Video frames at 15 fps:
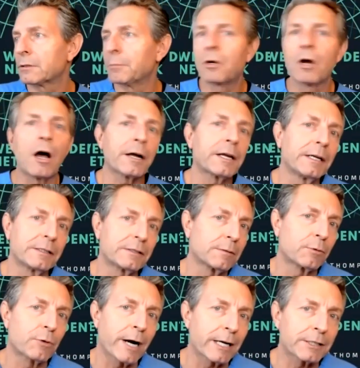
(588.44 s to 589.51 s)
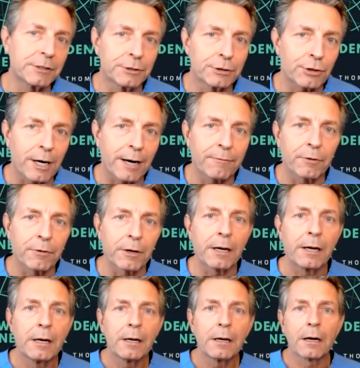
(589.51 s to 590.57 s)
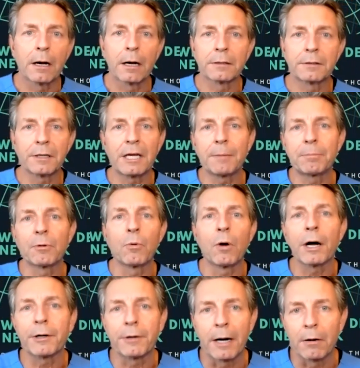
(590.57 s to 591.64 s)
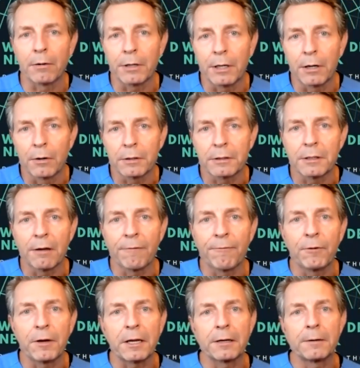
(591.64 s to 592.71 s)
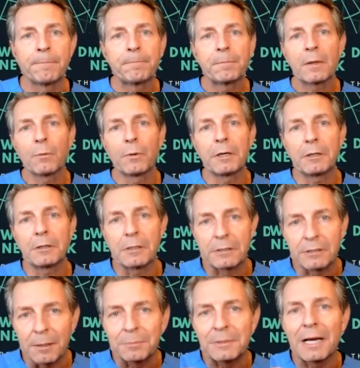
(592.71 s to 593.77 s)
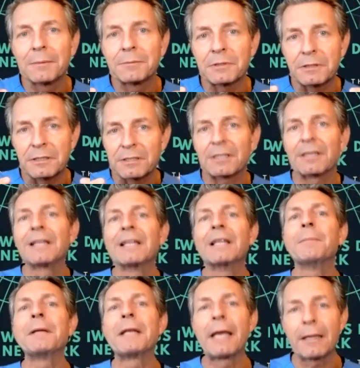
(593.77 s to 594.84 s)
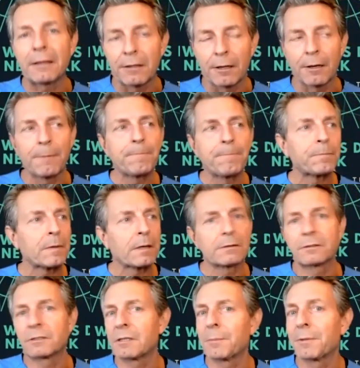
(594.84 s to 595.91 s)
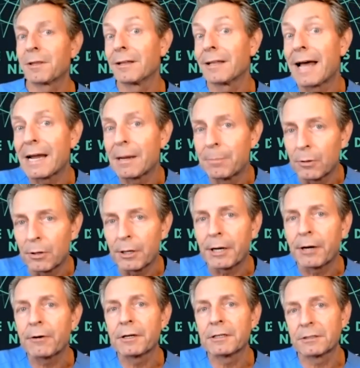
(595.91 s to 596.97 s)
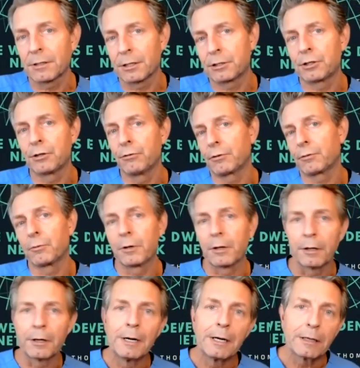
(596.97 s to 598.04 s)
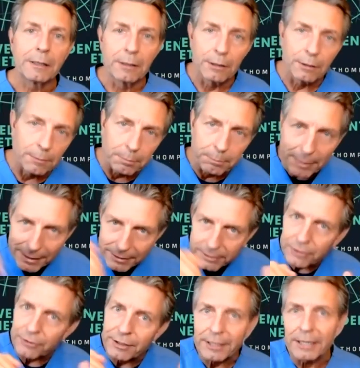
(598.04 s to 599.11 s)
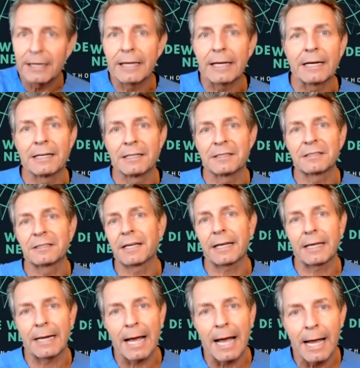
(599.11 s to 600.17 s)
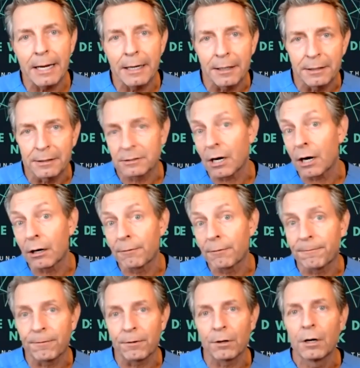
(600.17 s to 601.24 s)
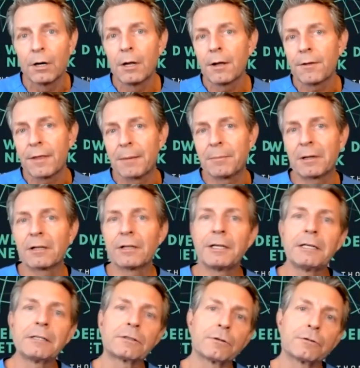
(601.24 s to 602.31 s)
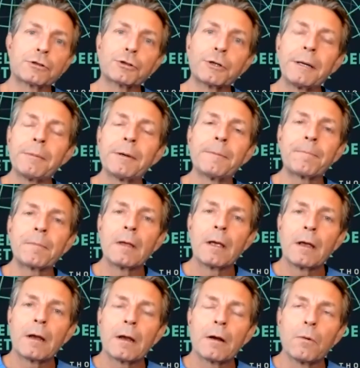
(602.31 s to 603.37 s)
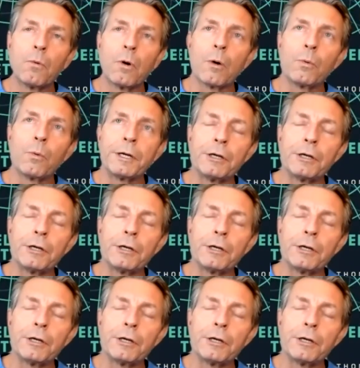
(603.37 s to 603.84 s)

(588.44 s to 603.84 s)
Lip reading: caulking and some cracks in your driveway to keep the water out. If we sometimes just eliminate some of the liable areas of the tooth where little bacteria can get in and stick and hide, and it's hard for them to clean. So treatment, what we